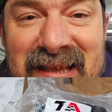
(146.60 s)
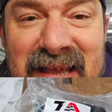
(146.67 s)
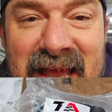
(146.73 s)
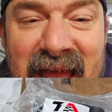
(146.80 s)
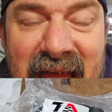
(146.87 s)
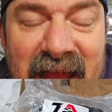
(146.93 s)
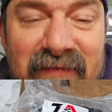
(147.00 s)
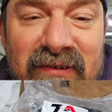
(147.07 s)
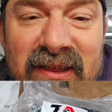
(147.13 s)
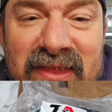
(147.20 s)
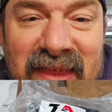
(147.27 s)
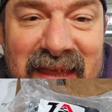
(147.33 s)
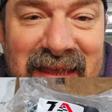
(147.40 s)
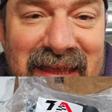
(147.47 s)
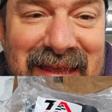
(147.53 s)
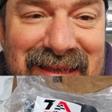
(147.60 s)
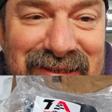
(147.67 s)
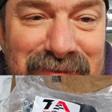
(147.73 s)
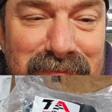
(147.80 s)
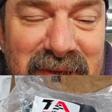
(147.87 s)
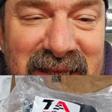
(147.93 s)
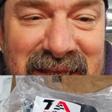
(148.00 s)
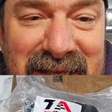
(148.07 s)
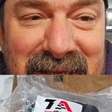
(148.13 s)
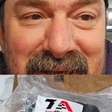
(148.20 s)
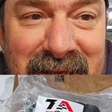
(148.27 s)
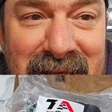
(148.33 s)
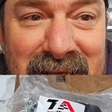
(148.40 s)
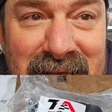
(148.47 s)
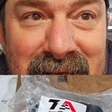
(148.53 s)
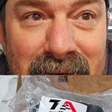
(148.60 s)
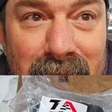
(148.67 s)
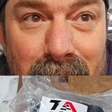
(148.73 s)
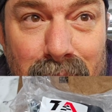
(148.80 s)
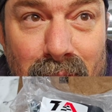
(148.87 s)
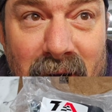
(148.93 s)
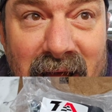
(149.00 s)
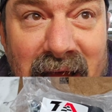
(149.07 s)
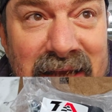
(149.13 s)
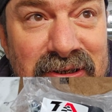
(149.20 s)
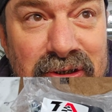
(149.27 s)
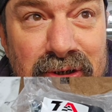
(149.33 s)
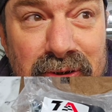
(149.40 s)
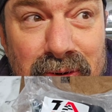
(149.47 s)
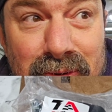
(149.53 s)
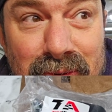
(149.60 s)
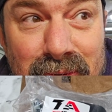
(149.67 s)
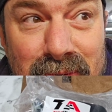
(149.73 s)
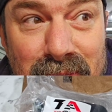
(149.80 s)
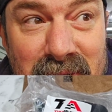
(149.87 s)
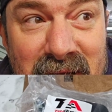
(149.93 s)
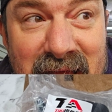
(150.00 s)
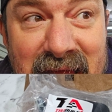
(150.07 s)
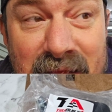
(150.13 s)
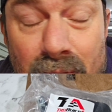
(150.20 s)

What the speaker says: Everything is being brought to and